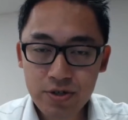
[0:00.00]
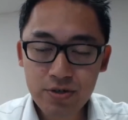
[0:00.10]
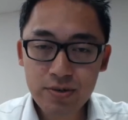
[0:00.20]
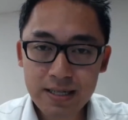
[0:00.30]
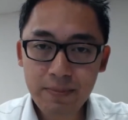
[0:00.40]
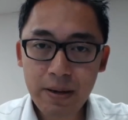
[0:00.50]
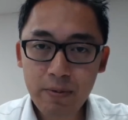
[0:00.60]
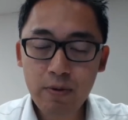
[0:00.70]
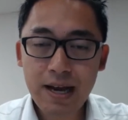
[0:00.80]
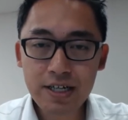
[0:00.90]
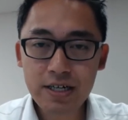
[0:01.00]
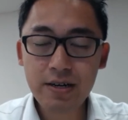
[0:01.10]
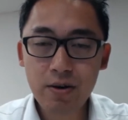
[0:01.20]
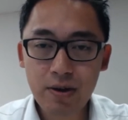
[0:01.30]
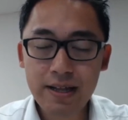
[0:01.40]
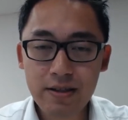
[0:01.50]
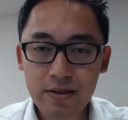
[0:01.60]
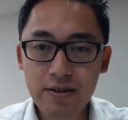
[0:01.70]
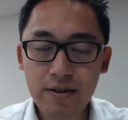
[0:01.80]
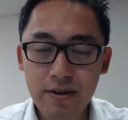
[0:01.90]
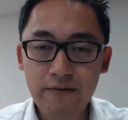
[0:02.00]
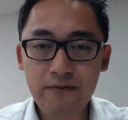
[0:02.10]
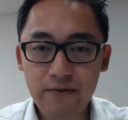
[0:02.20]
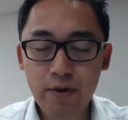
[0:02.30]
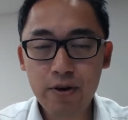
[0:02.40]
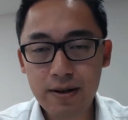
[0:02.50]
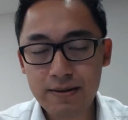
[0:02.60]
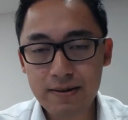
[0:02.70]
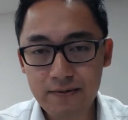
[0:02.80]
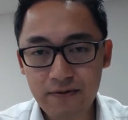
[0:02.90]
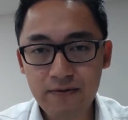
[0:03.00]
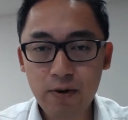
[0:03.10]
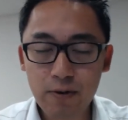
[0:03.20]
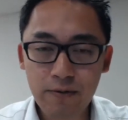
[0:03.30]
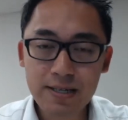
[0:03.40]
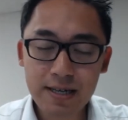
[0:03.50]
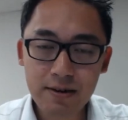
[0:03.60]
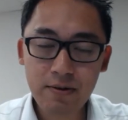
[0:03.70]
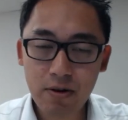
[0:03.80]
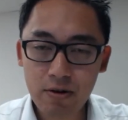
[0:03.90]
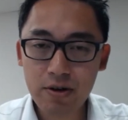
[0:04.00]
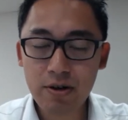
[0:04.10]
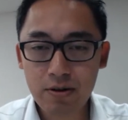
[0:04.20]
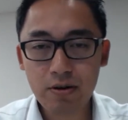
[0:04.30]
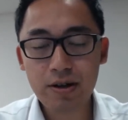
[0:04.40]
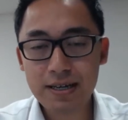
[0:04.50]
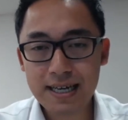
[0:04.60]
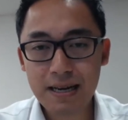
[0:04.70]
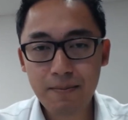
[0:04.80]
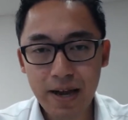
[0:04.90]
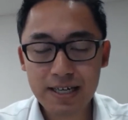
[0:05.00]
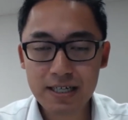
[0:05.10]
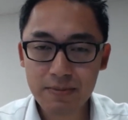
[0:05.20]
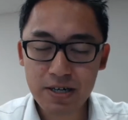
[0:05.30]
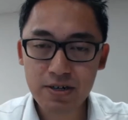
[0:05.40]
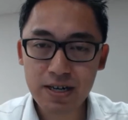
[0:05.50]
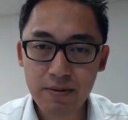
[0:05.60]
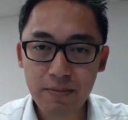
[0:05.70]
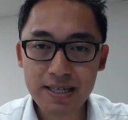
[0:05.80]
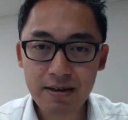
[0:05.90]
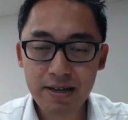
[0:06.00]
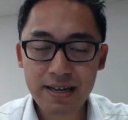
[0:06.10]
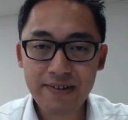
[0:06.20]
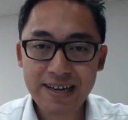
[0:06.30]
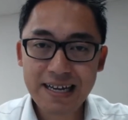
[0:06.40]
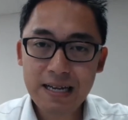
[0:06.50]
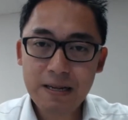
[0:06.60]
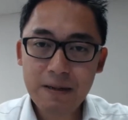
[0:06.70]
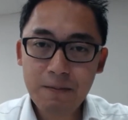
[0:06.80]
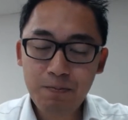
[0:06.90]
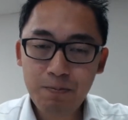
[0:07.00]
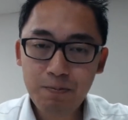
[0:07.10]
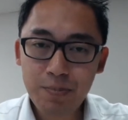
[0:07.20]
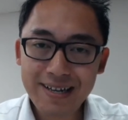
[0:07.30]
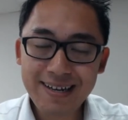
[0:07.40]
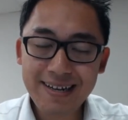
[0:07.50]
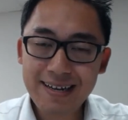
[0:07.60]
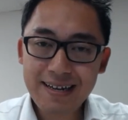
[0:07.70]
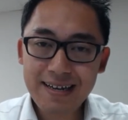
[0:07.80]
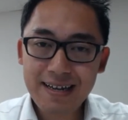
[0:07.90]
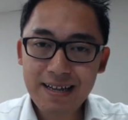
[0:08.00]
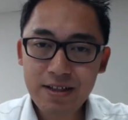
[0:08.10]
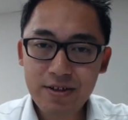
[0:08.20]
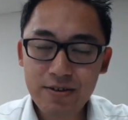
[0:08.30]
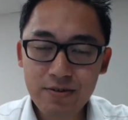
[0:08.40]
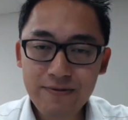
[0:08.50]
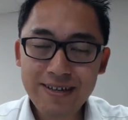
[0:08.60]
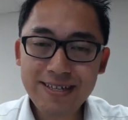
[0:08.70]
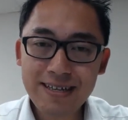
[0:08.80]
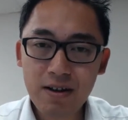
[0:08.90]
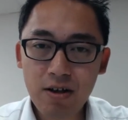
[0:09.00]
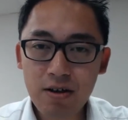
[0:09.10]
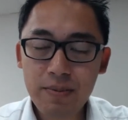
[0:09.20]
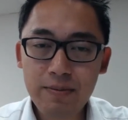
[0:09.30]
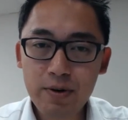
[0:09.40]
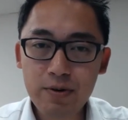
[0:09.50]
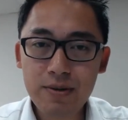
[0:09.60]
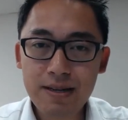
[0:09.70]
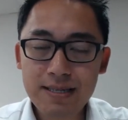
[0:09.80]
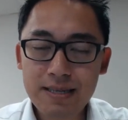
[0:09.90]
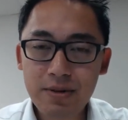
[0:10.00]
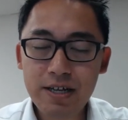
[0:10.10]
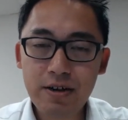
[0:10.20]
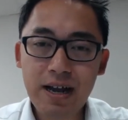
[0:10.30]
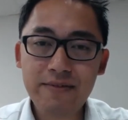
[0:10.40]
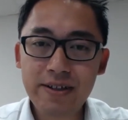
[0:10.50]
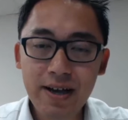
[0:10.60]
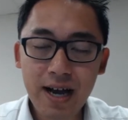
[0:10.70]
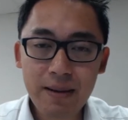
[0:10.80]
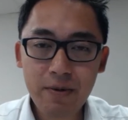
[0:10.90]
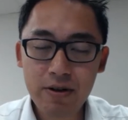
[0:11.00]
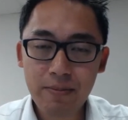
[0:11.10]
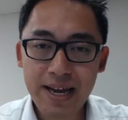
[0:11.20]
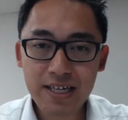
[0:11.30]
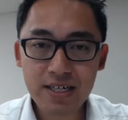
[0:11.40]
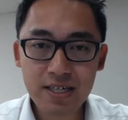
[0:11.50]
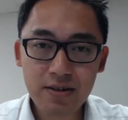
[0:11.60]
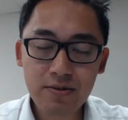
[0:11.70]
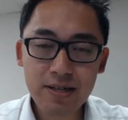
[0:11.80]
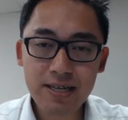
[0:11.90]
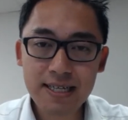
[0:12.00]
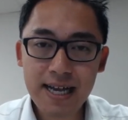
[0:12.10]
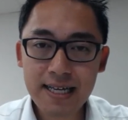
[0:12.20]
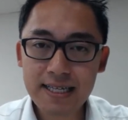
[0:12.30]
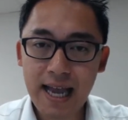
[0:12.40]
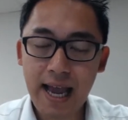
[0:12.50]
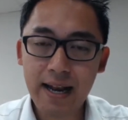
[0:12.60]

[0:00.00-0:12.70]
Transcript: True, some people actually look at the third and fourth result, or look at the second page just to make sure they don't miss out anything. But the truth is, a lot of people simply don't have the time or the patience to do it these days.